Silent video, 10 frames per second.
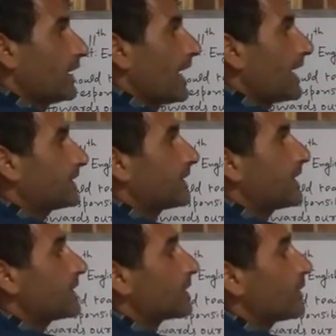at the
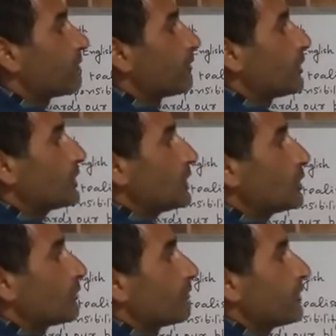rate of 40
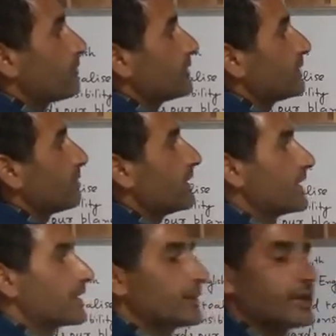to 50
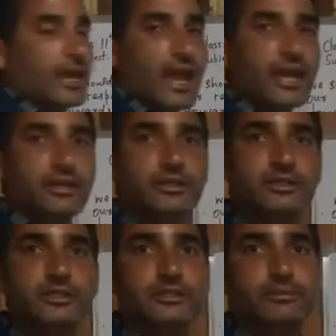million acres
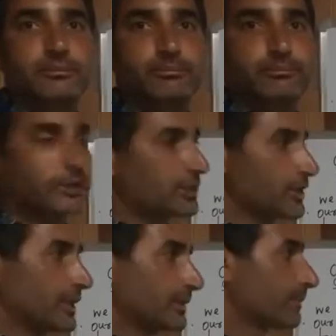per
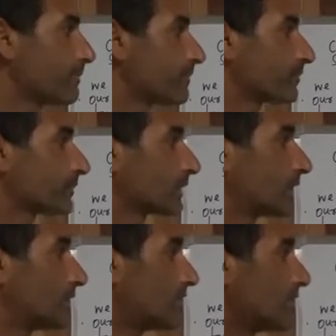year.
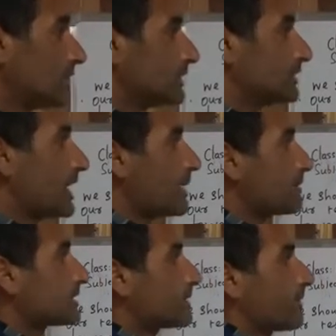
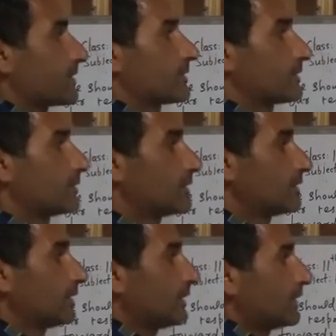James Speth,
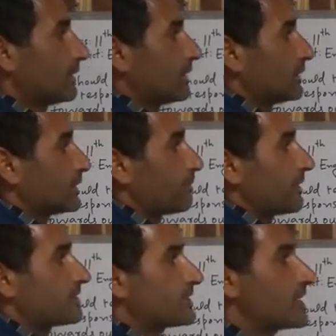the
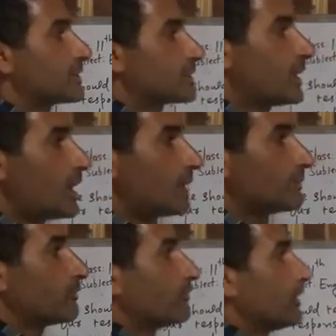president of
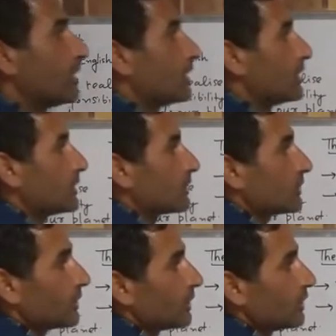the World
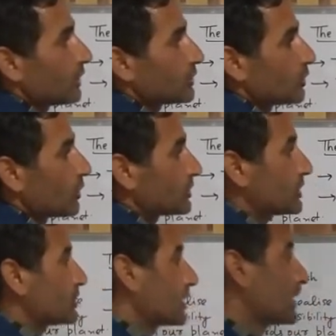
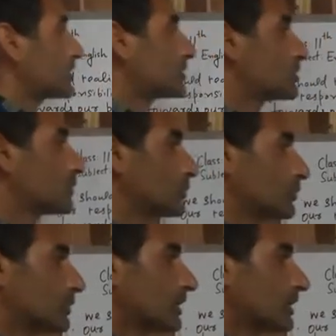Resources Institute,